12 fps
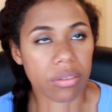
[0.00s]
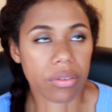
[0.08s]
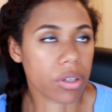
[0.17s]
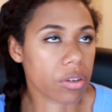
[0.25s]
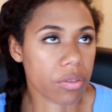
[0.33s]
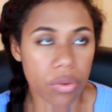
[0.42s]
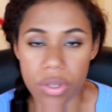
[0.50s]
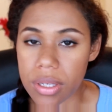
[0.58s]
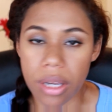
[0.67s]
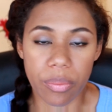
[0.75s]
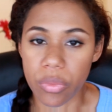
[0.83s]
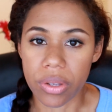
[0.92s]
in the video for
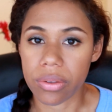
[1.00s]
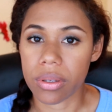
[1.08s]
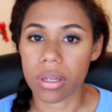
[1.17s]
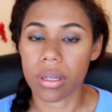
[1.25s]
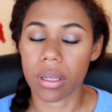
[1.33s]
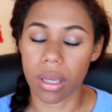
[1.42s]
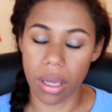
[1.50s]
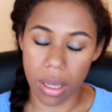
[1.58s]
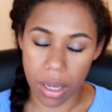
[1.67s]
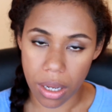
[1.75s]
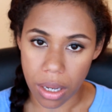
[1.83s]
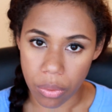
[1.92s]
some reason.
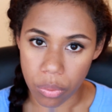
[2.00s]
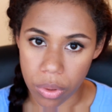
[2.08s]
I